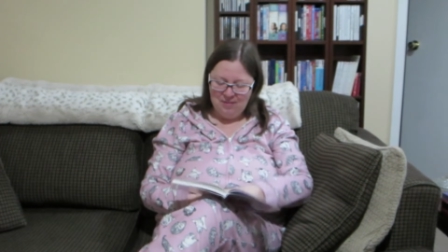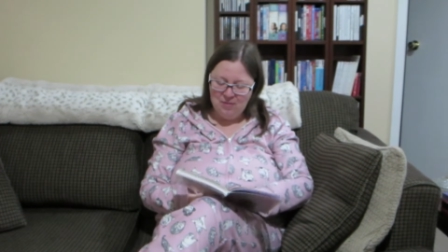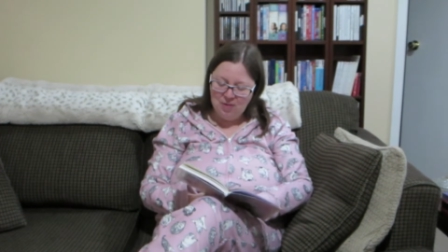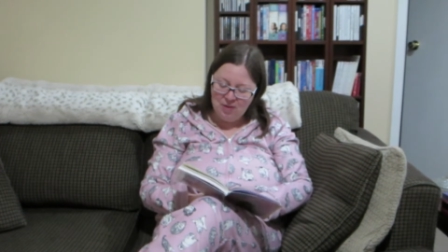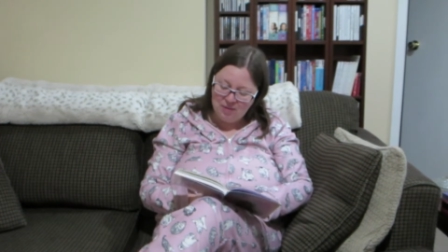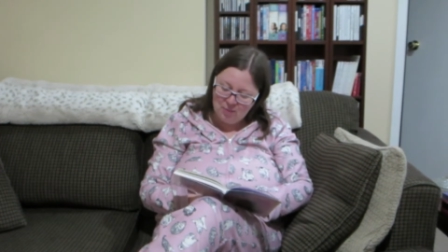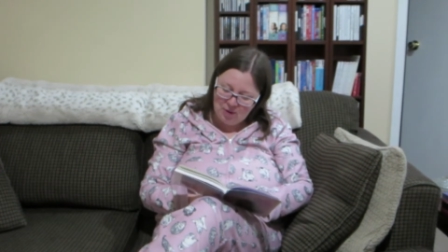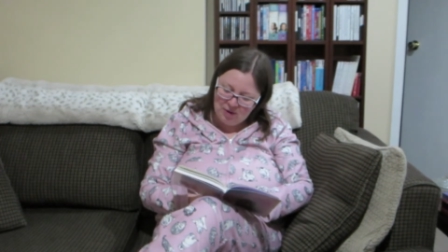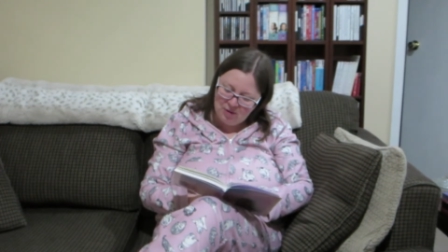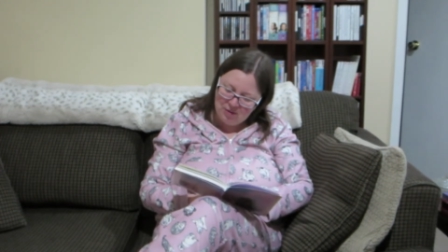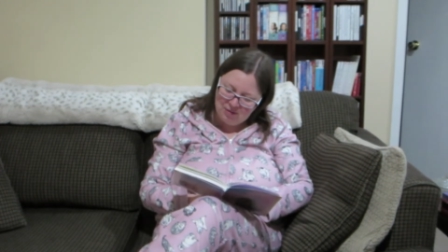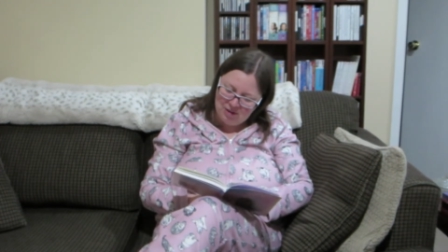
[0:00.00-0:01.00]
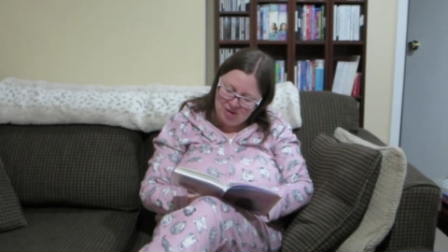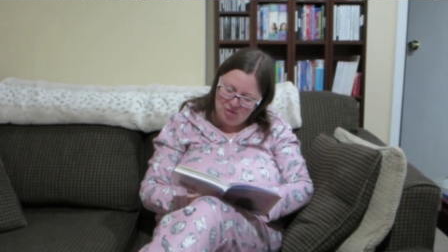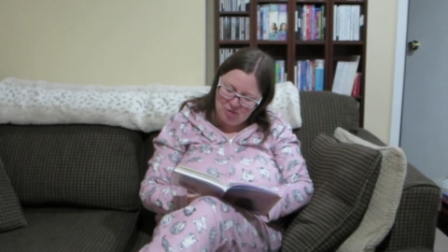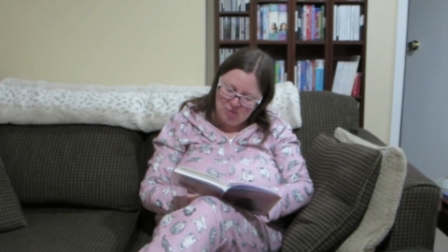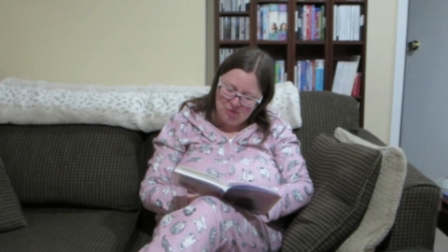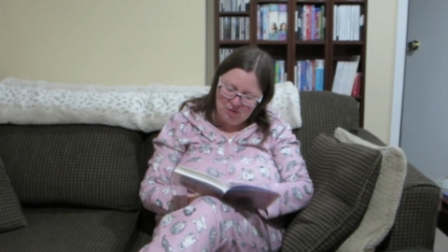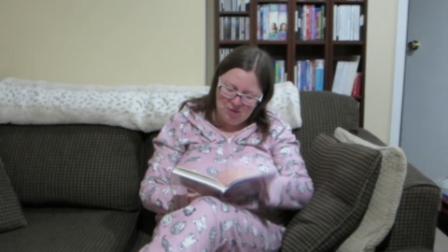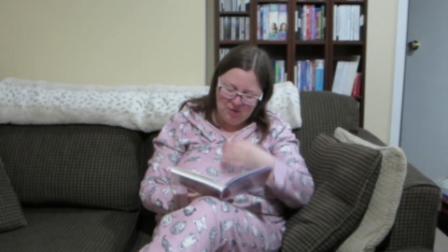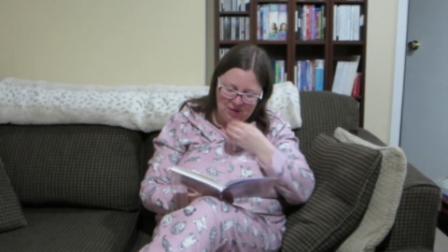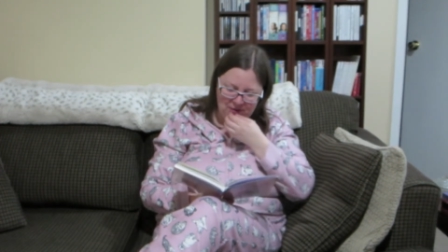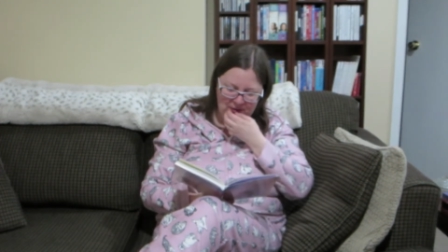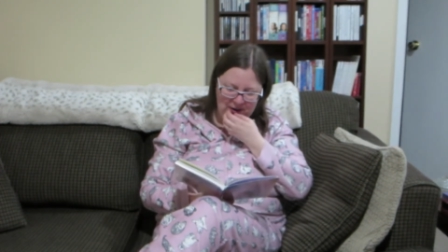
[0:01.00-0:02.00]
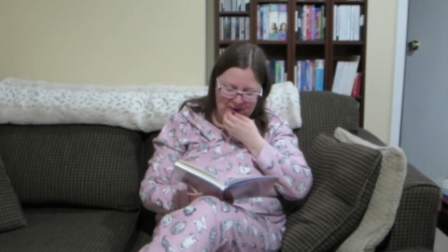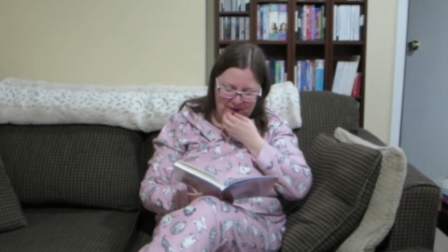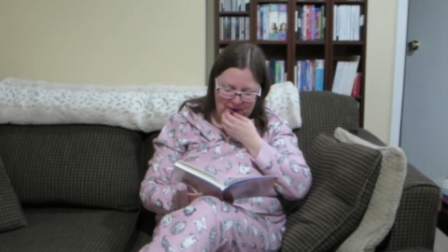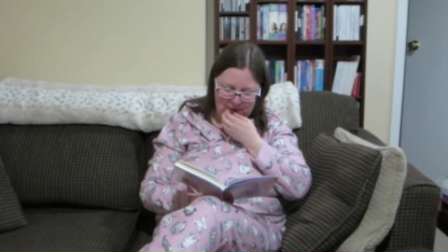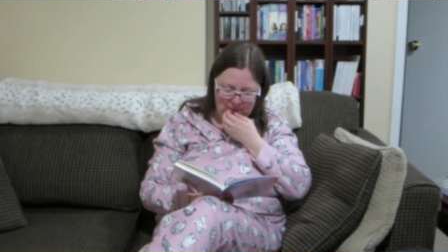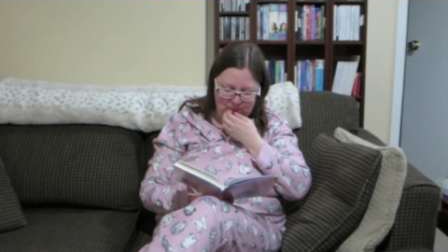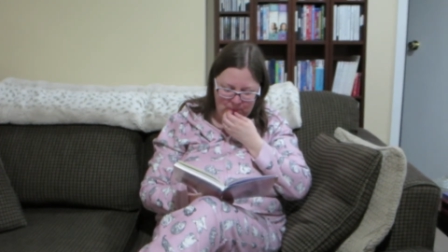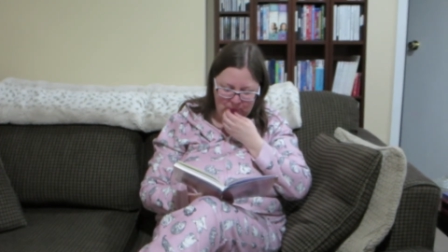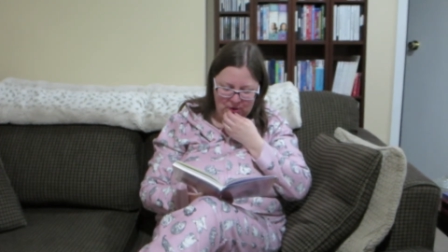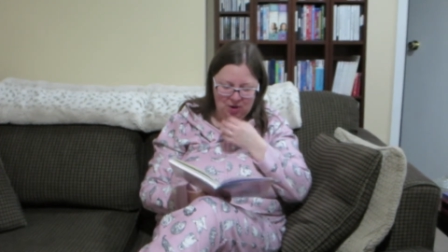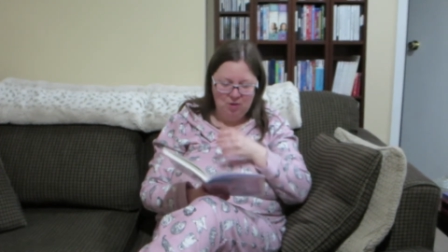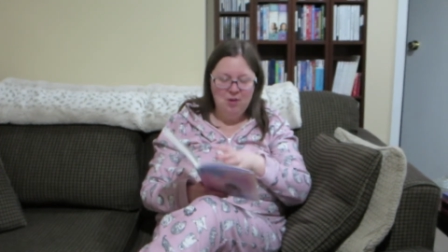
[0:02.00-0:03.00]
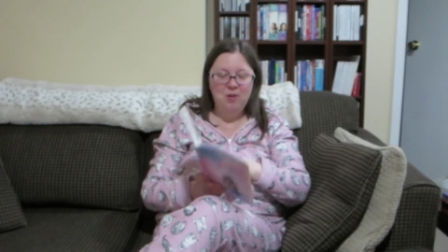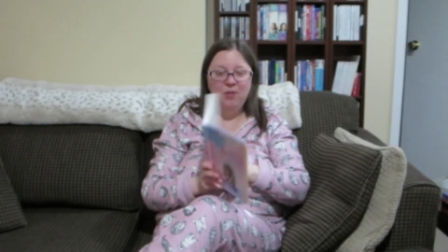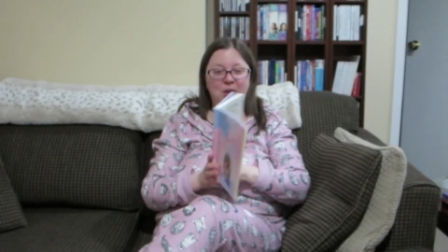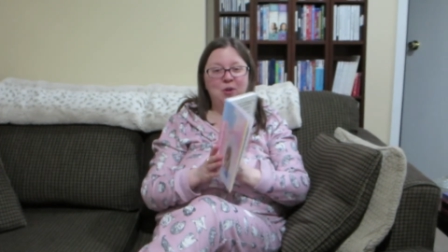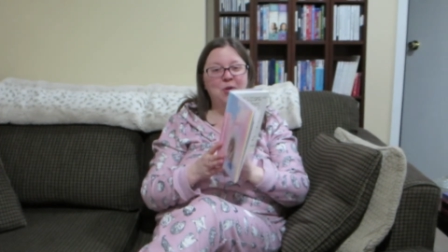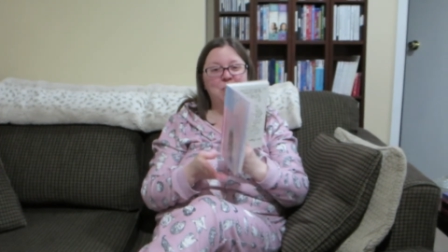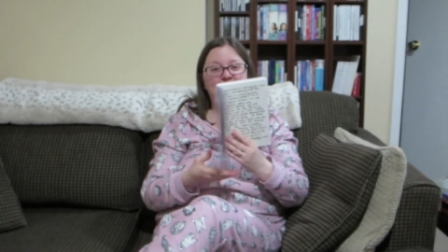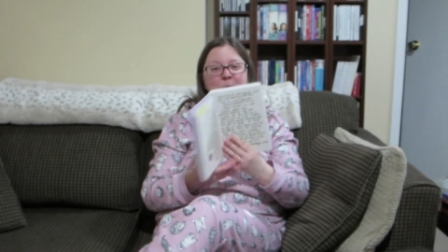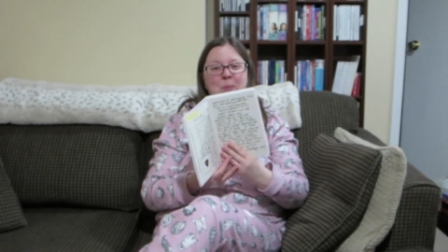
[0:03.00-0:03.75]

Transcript: so this one, it looks like she was using like um, a calligraphy